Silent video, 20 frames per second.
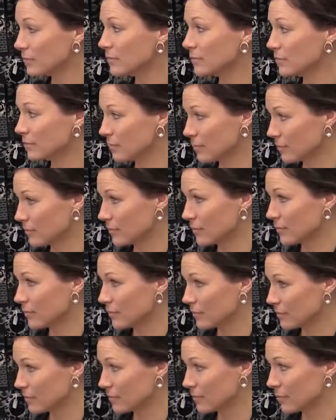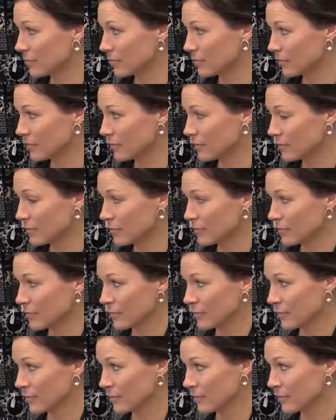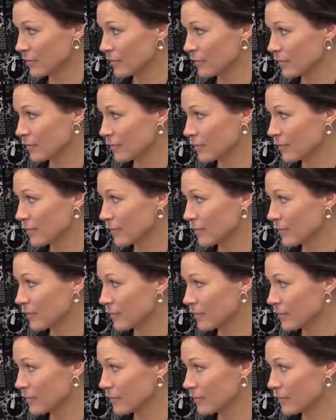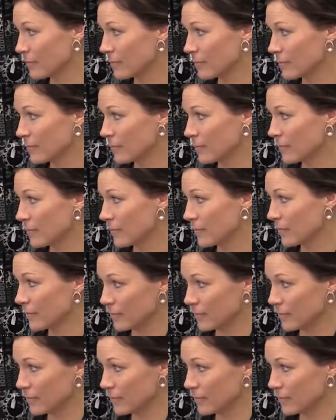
[no speech]